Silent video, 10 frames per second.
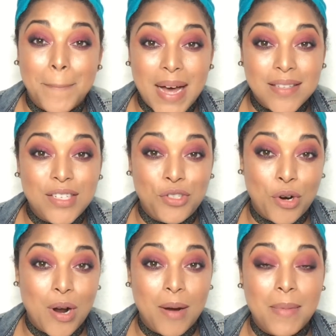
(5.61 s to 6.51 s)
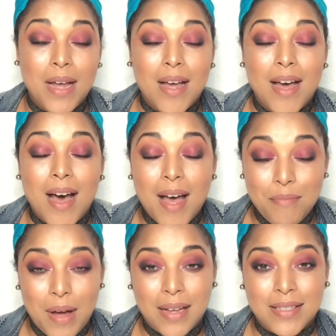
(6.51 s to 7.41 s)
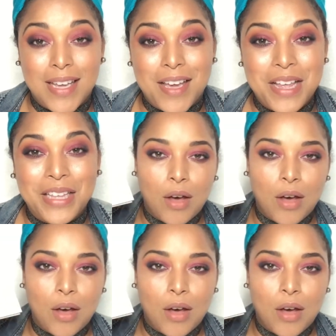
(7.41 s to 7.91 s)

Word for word: BoxyCharm unboxing.